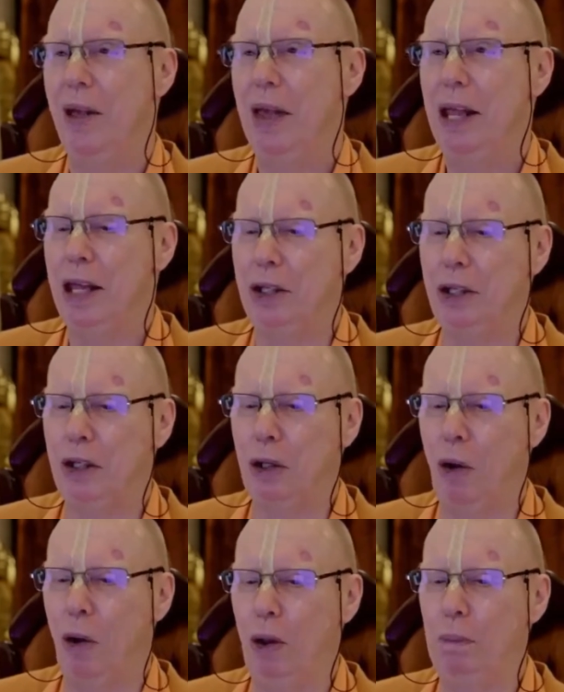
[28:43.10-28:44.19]
This is
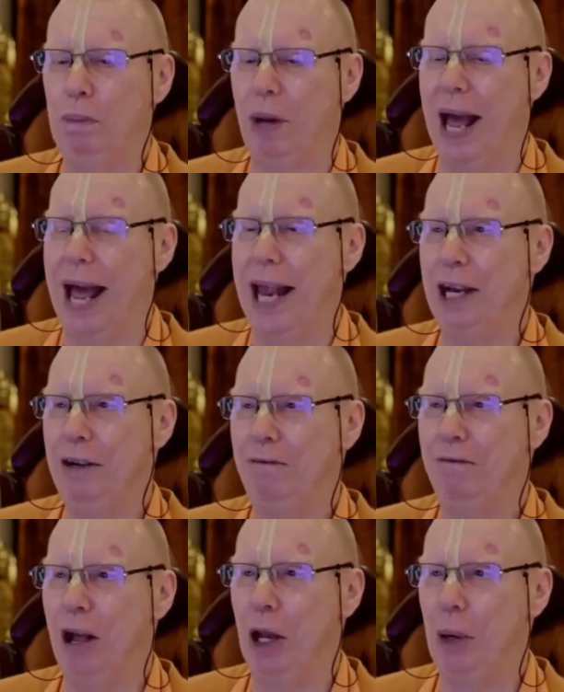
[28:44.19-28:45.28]
called blind
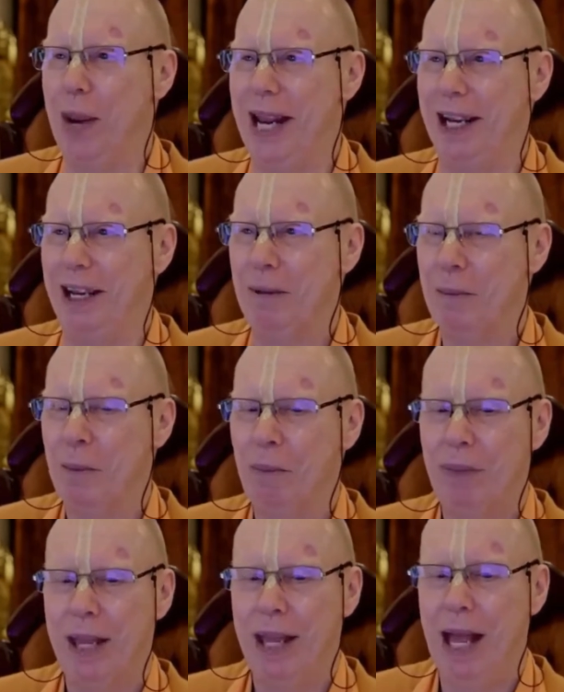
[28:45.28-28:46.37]
following.
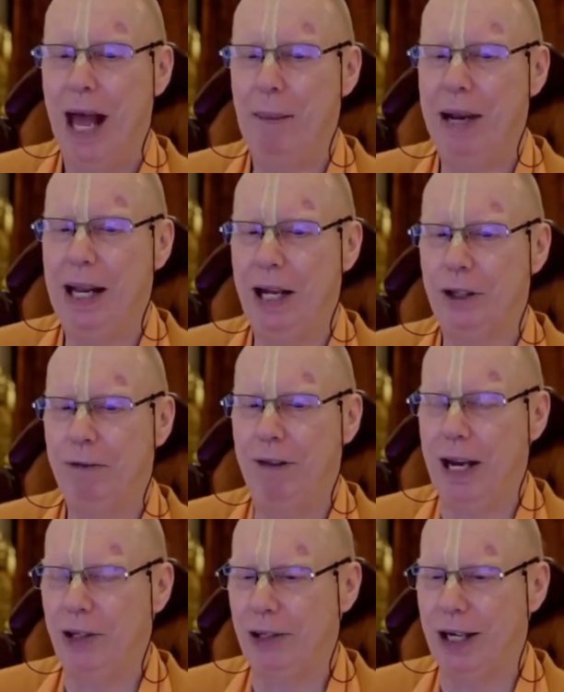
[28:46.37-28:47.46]
I mean, let's
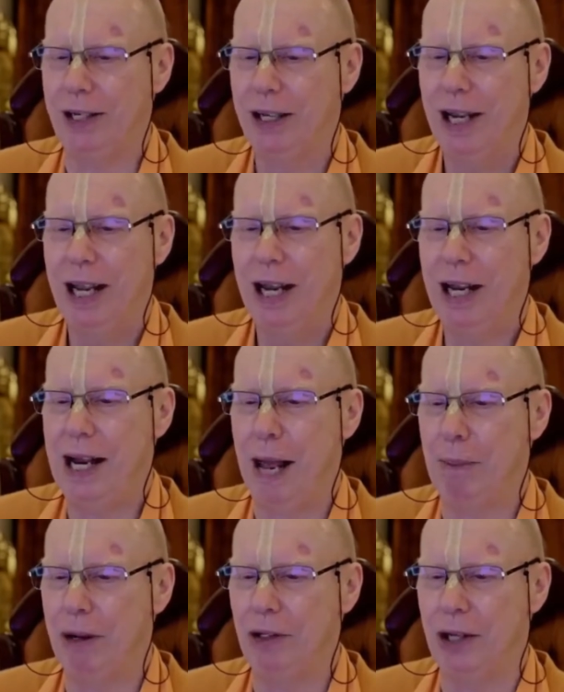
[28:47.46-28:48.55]
face it, it
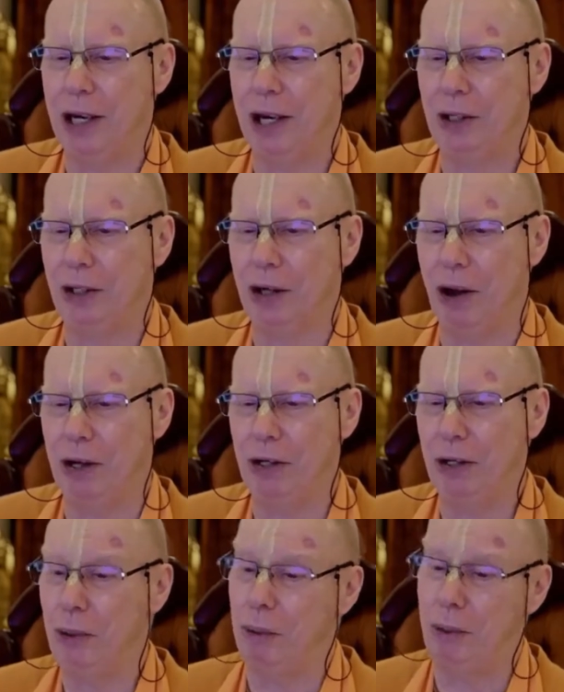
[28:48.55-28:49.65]
happens in ISKCON
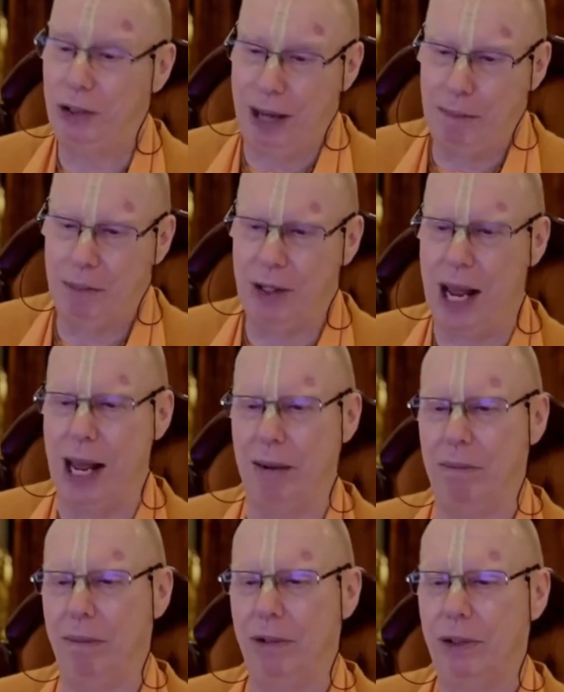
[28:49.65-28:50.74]
too,
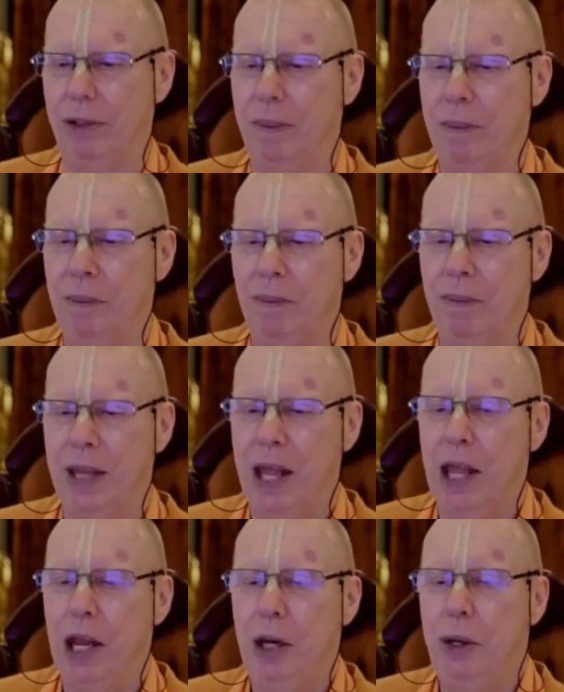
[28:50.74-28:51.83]
sometimes.
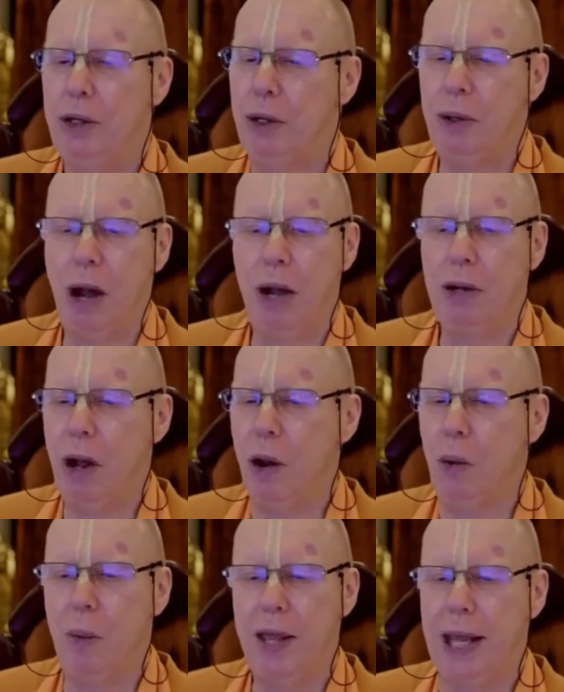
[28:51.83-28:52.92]
You do not know
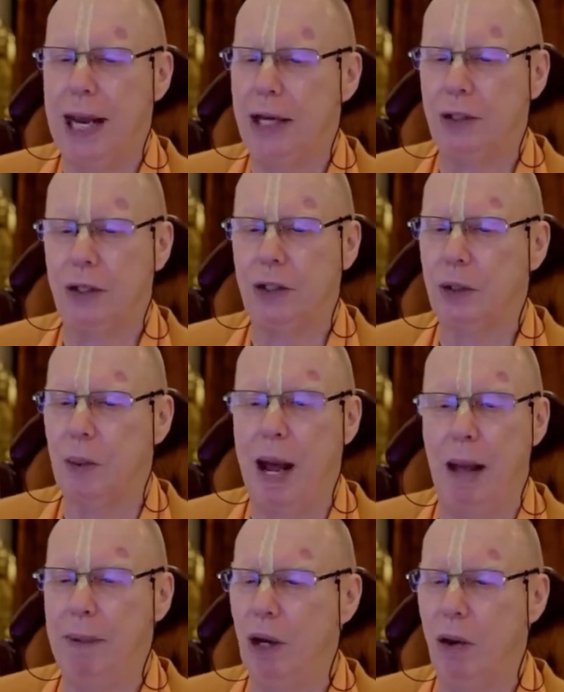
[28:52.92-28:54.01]
whether he's a
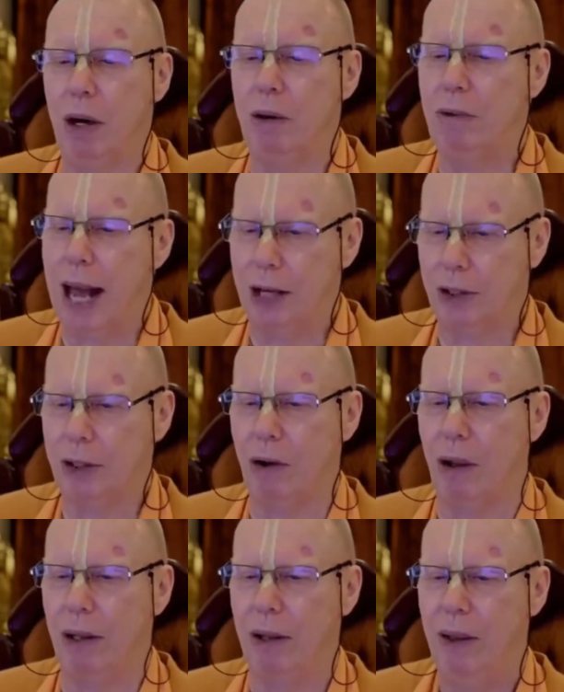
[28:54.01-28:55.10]
Swami or a
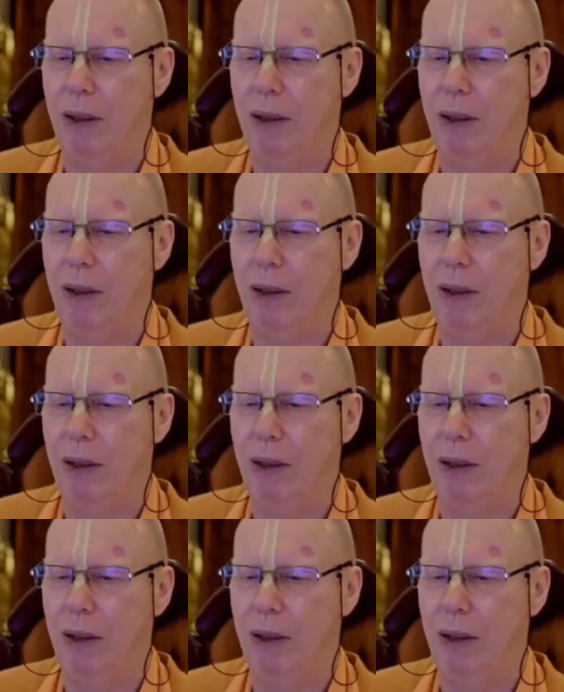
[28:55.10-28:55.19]
rascal.